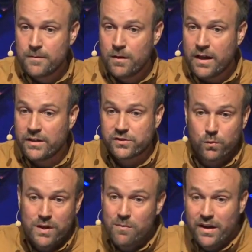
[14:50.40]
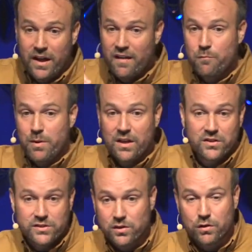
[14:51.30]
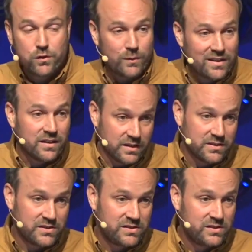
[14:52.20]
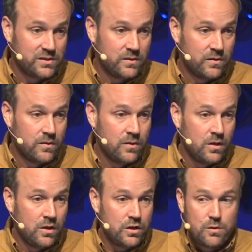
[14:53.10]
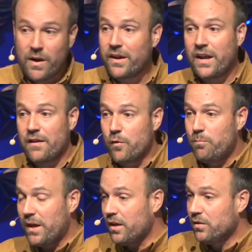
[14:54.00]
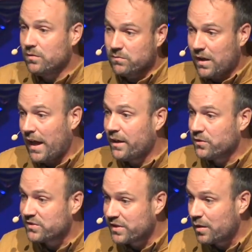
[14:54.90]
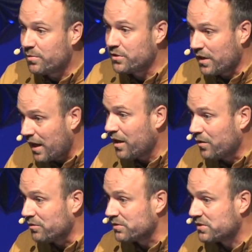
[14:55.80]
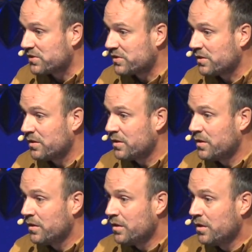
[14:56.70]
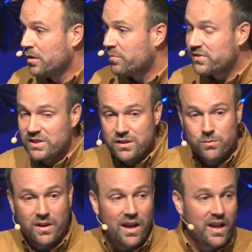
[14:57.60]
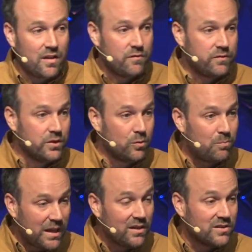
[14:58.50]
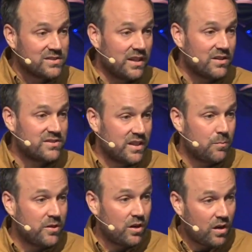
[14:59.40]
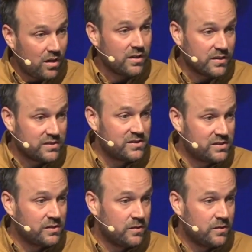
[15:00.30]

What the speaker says: And so we might not have Baals all over Redlands. You might not have a Baal idol set up in your house. But see, you and I have little Baals that are set up in our hearts.